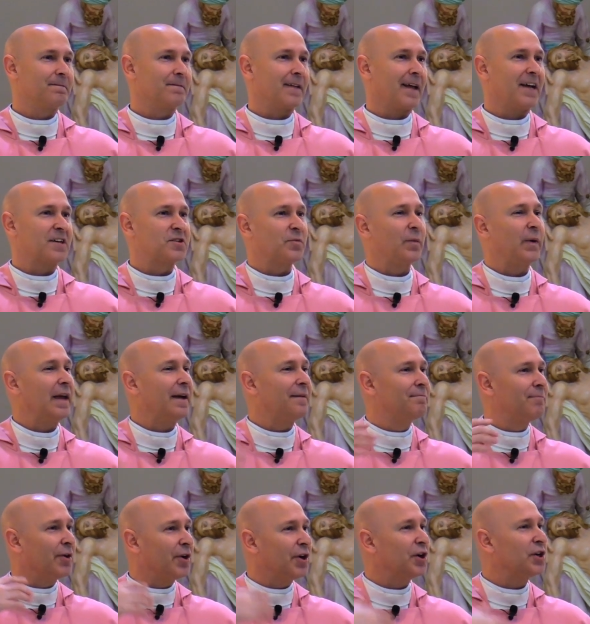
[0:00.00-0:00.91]
As we
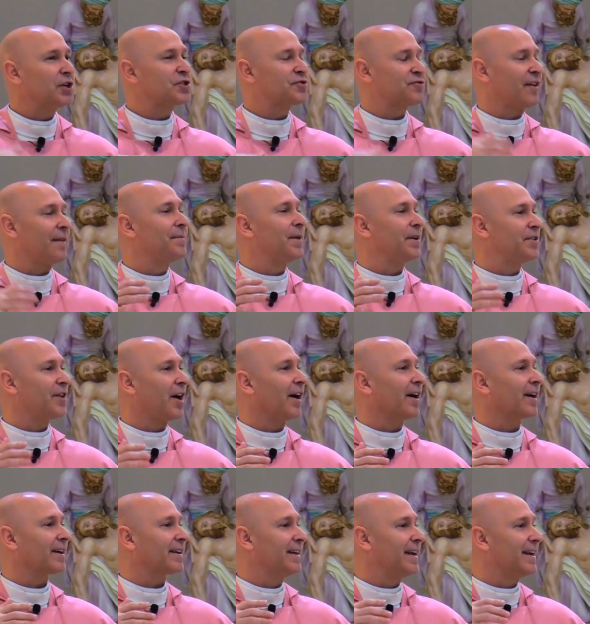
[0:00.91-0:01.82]
emerge from the
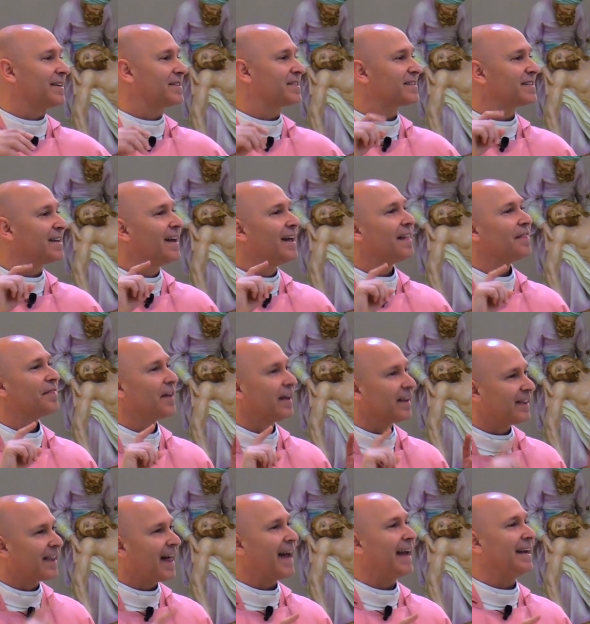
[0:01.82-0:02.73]
darkness,
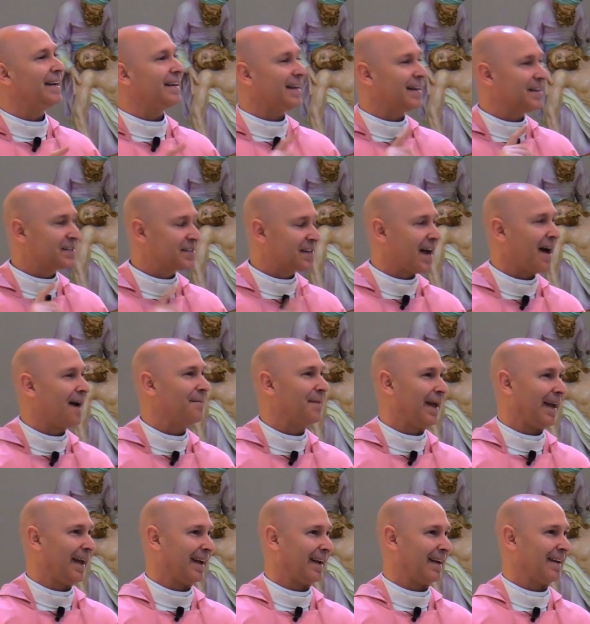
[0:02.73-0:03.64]
the light is
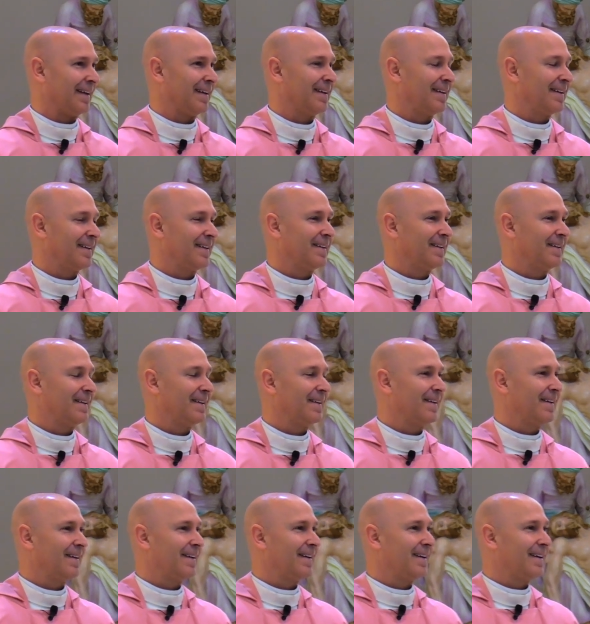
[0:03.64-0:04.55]
coming.
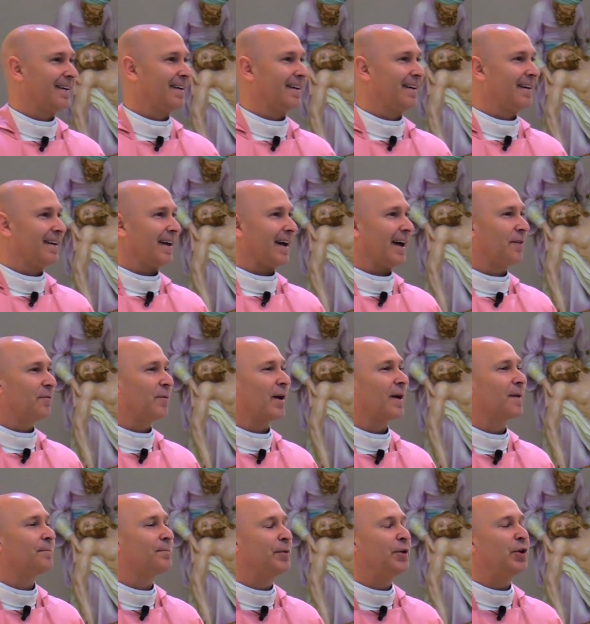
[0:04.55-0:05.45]
And
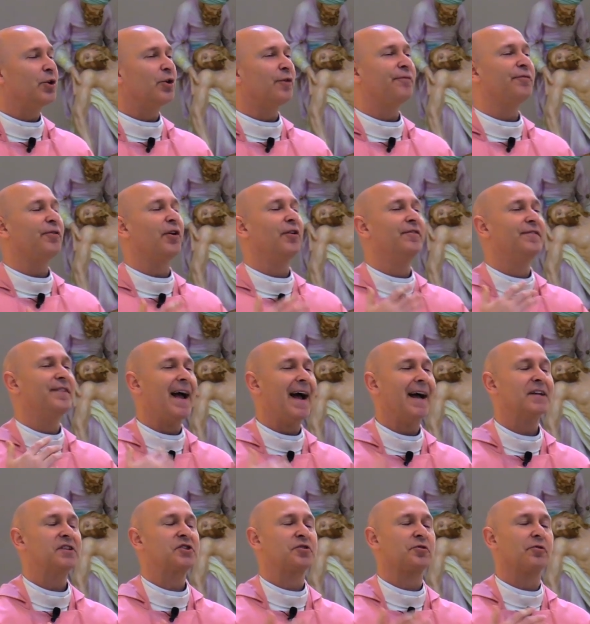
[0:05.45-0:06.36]
what a beautiful
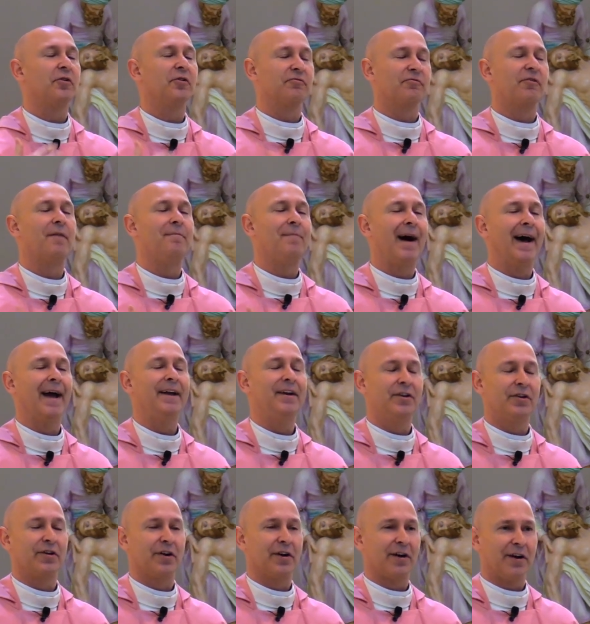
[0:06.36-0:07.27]
natural
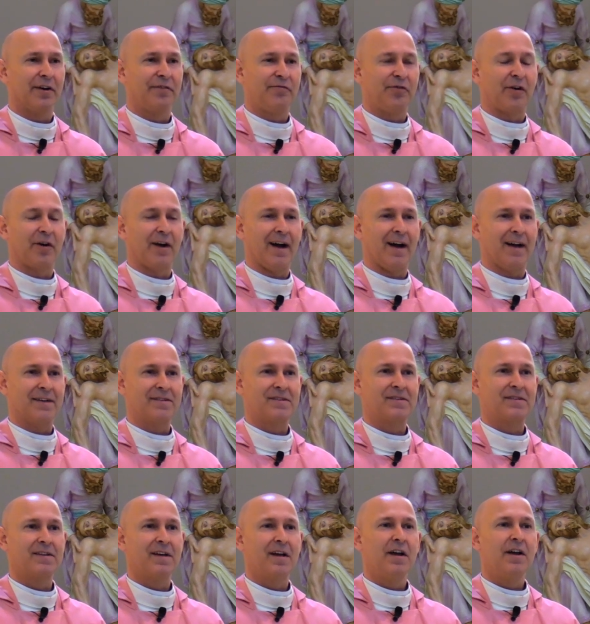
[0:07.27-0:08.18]
reminder for
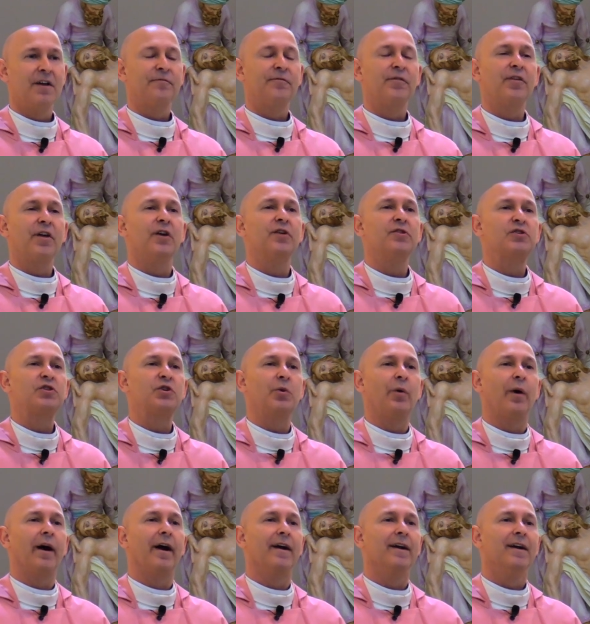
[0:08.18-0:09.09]
us. For those
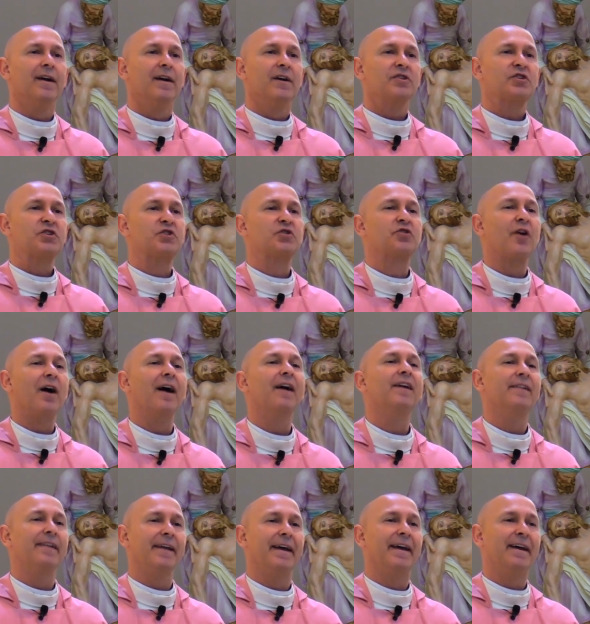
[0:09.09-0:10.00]
who are
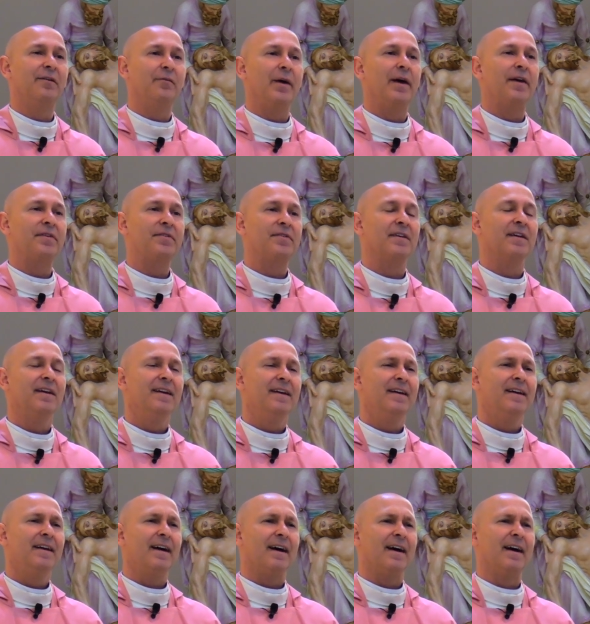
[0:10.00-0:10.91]
struggling with
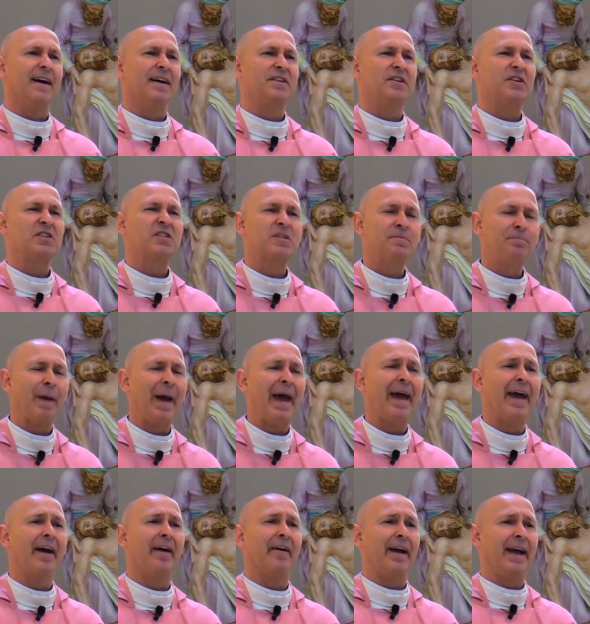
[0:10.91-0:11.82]

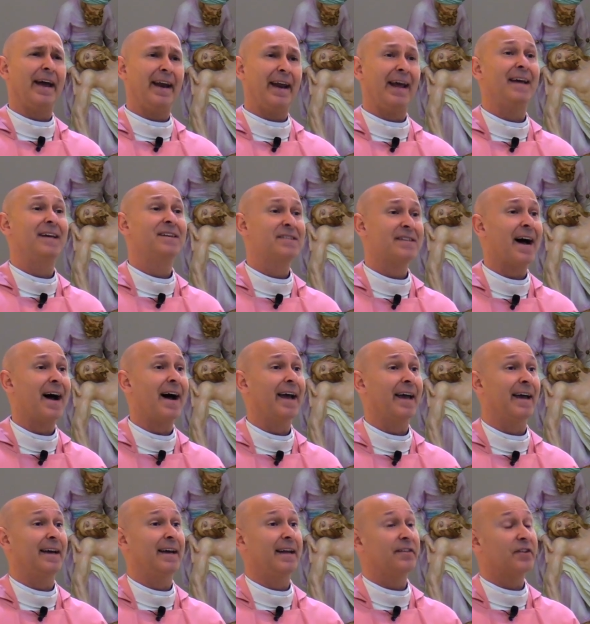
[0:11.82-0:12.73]
despair and
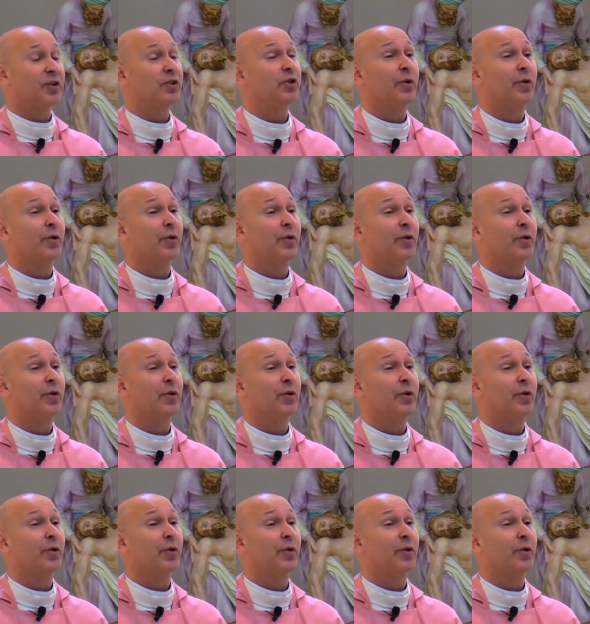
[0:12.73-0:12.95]
anxiety, the